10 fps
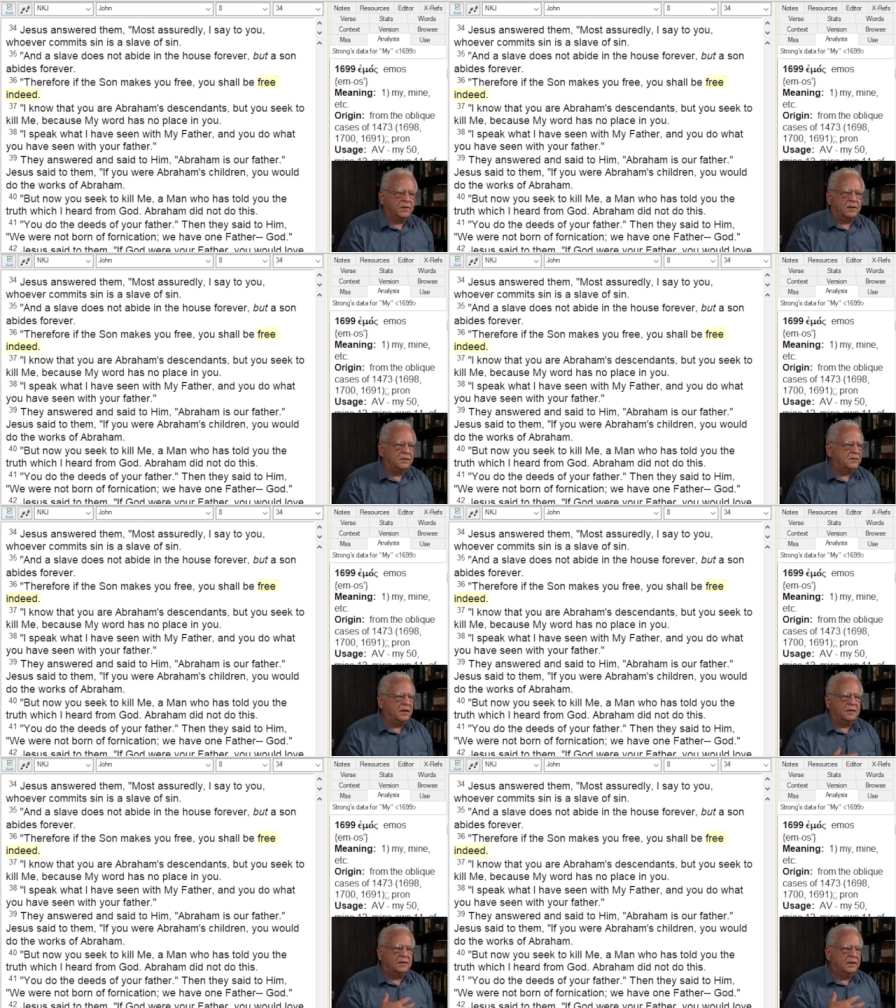God. They're
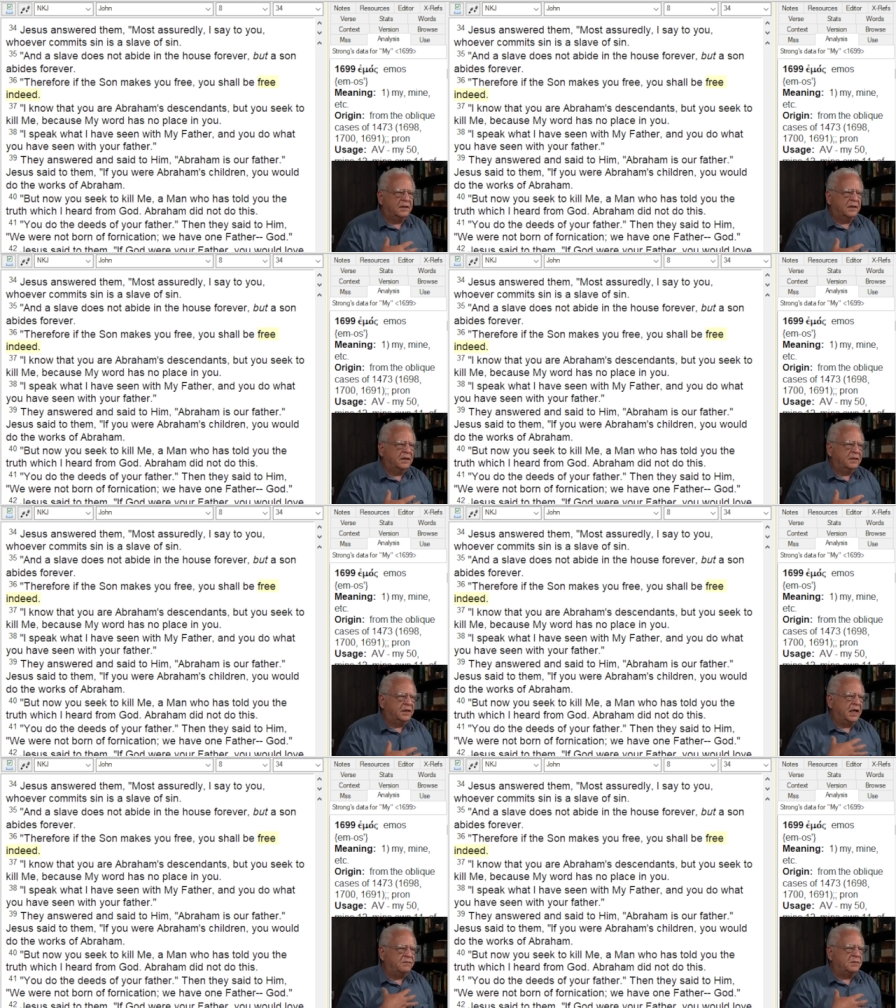not. They
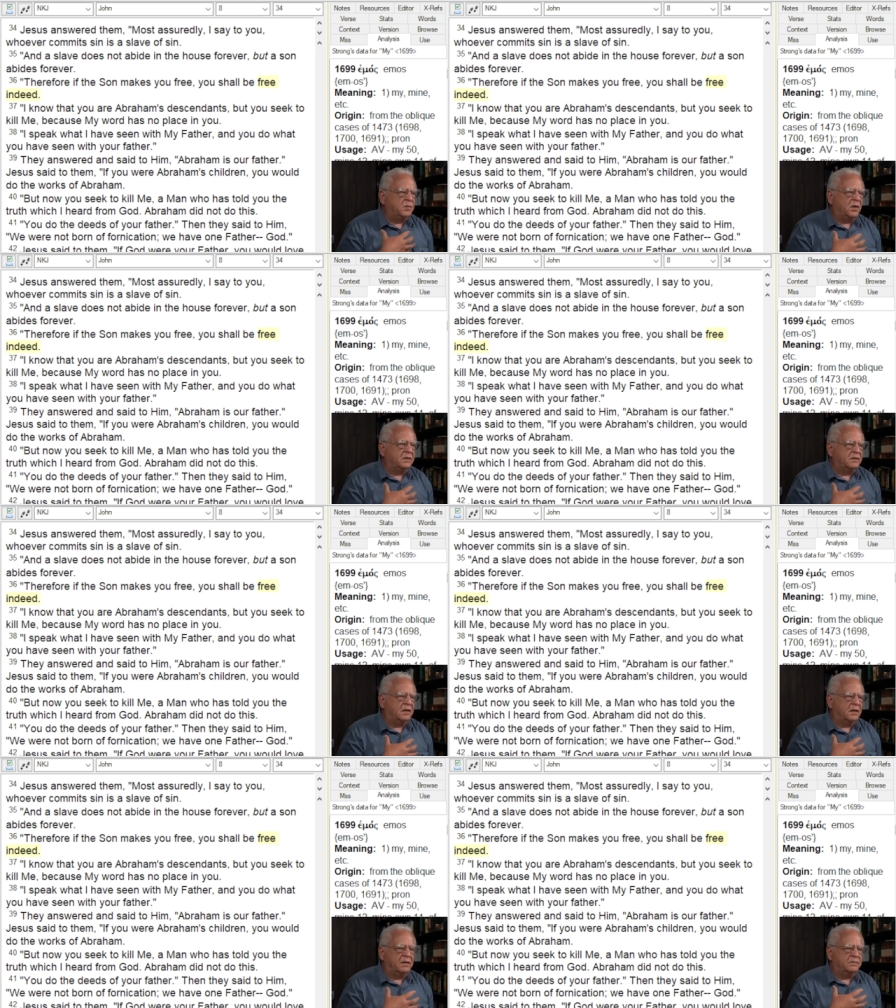haven't bought,
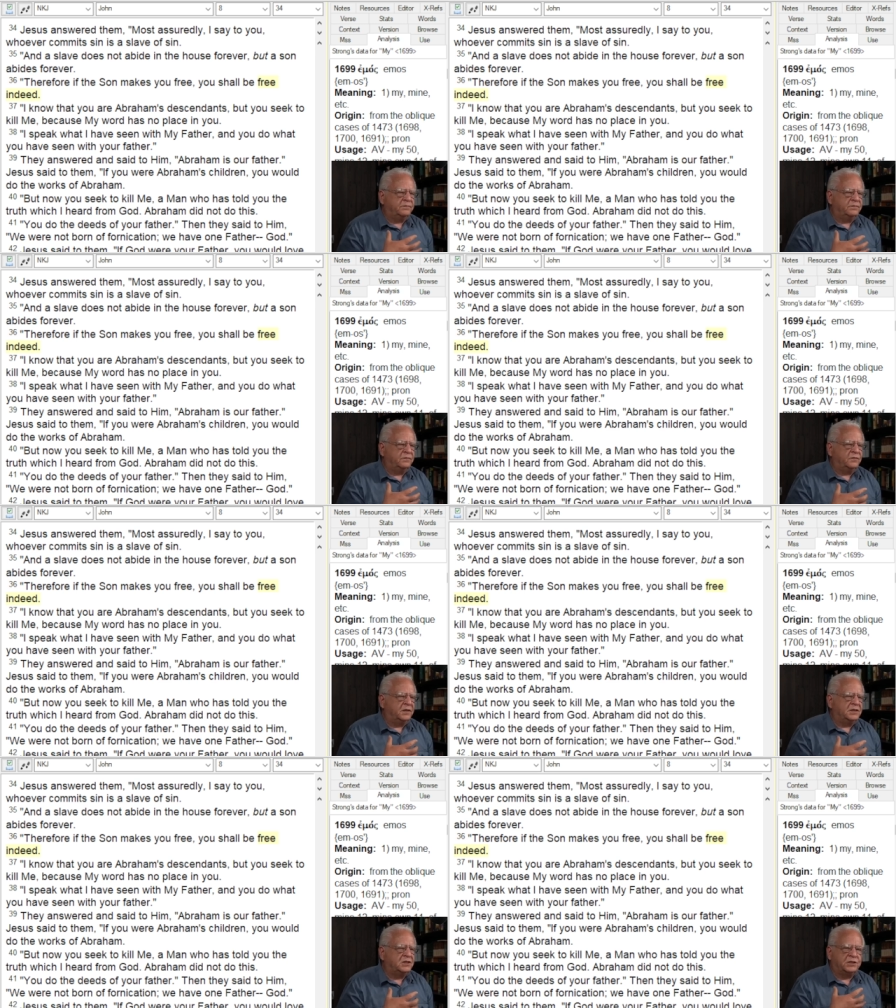um,
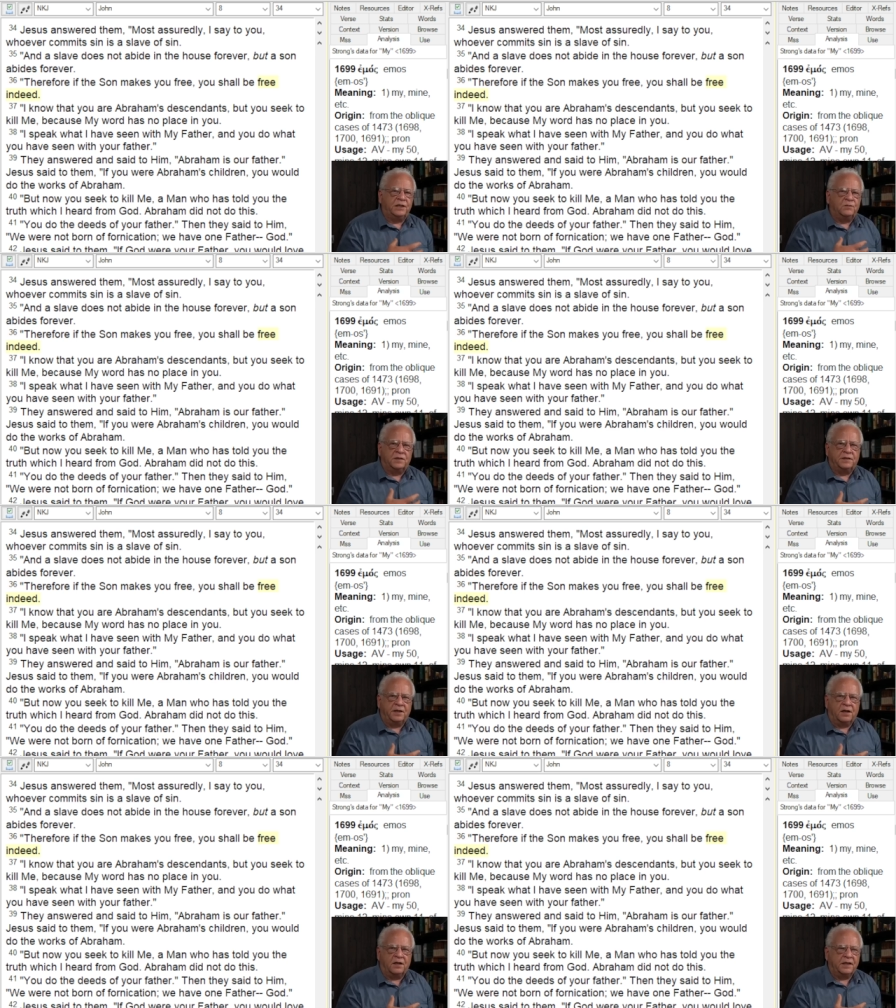really seen what they
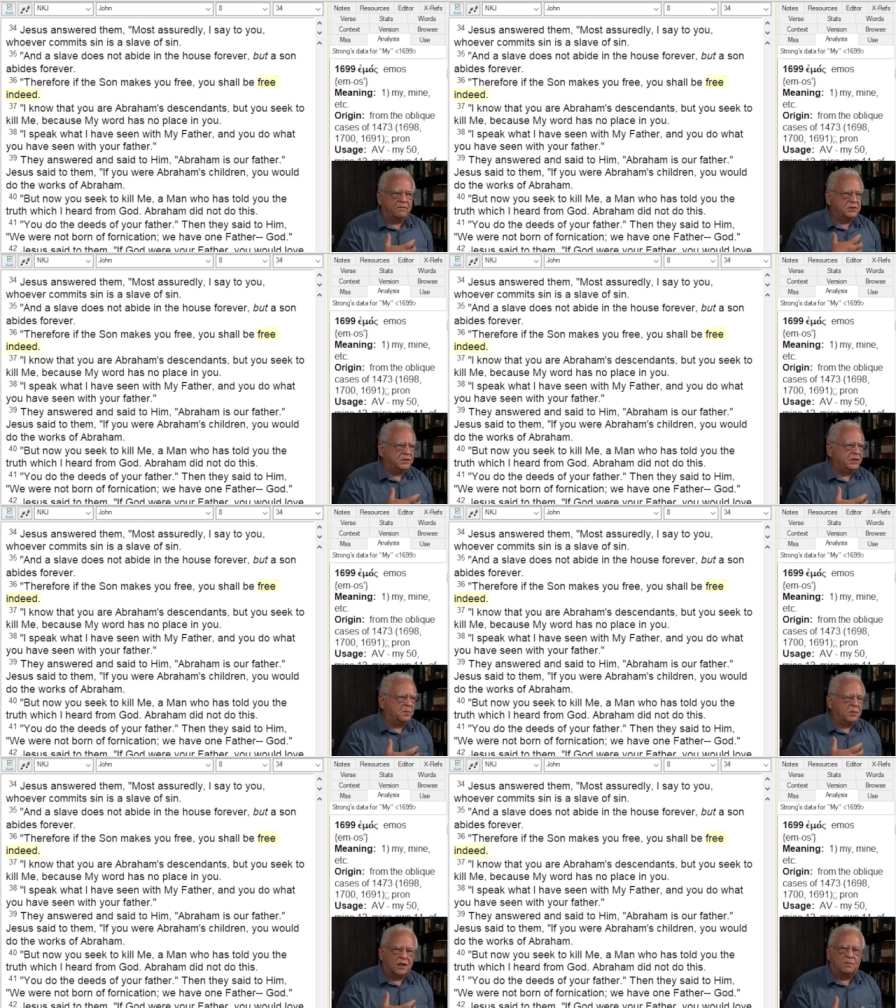are. They haven't seen the
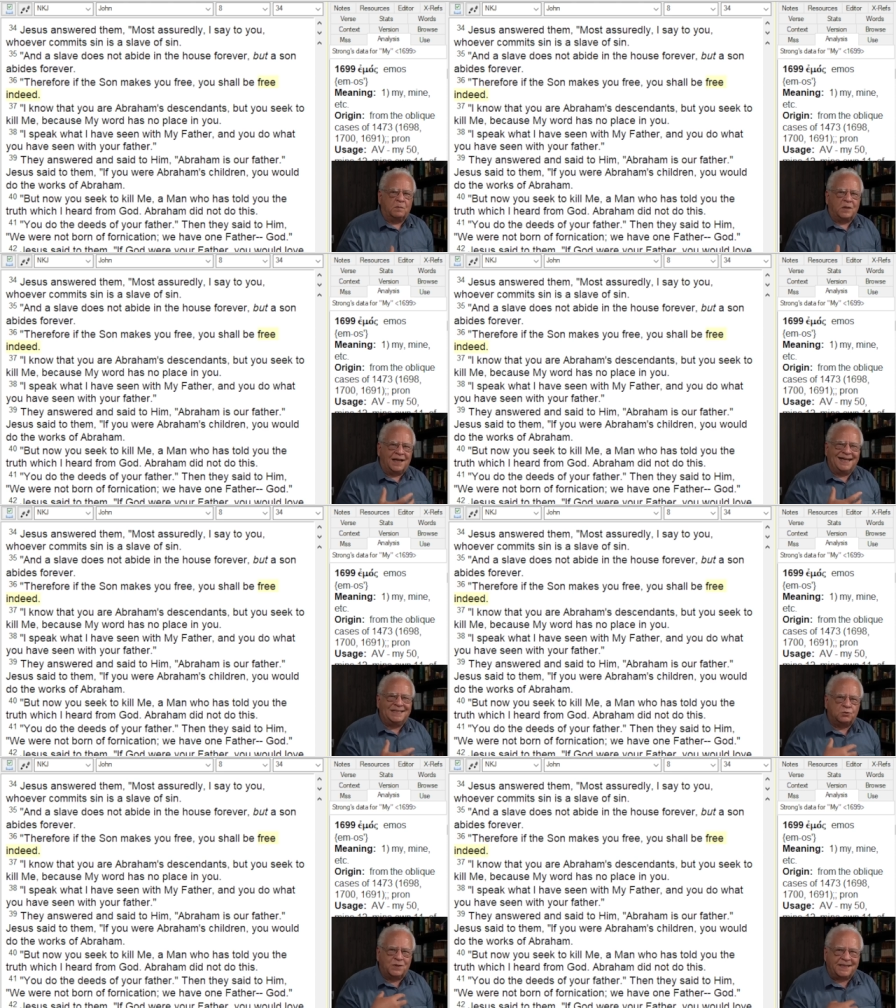problem
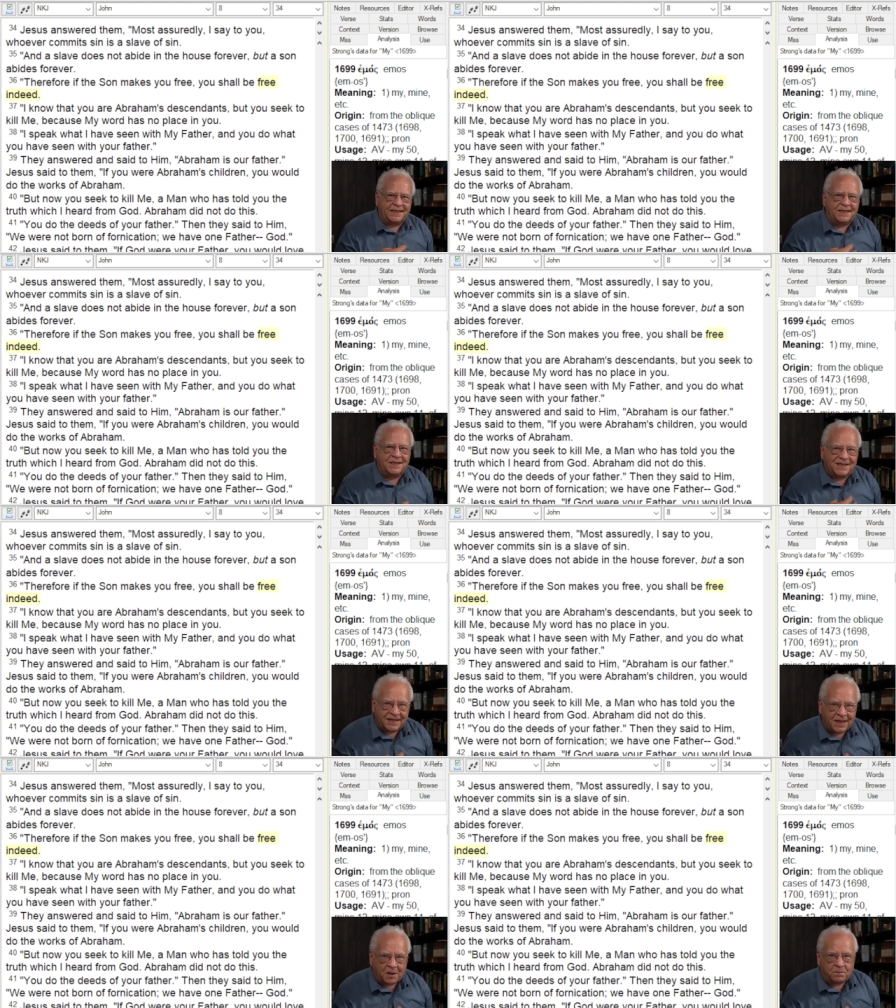lies within
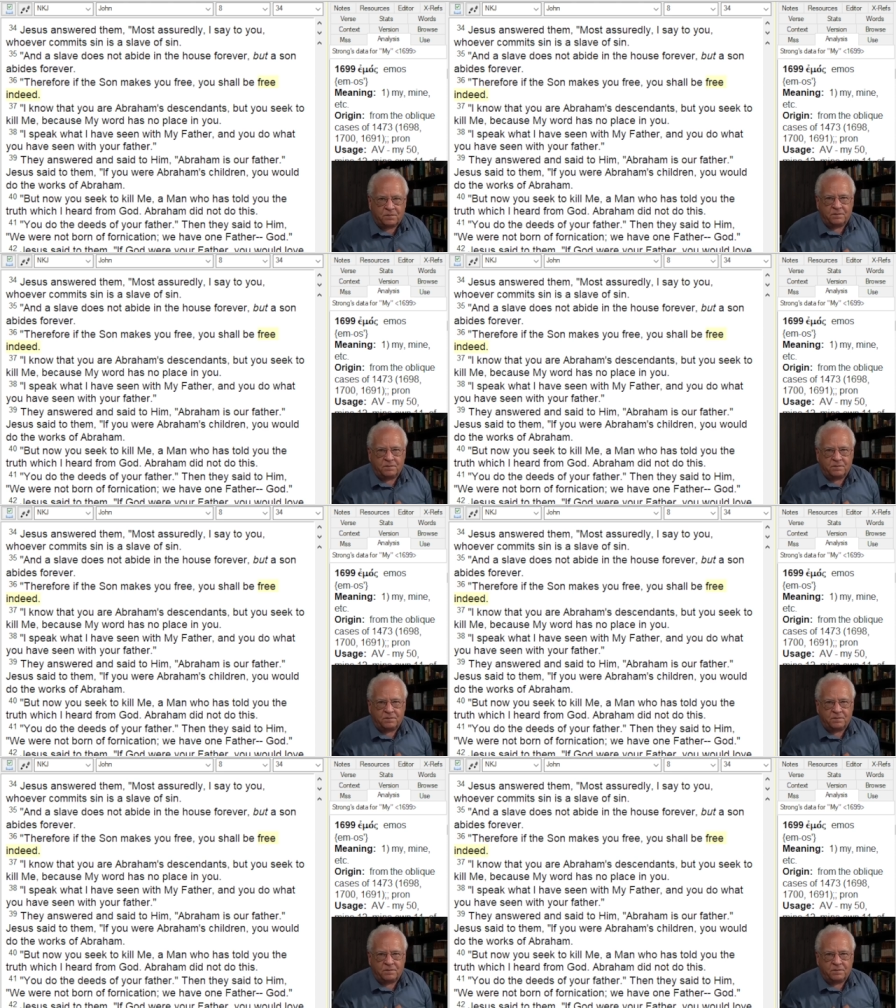them.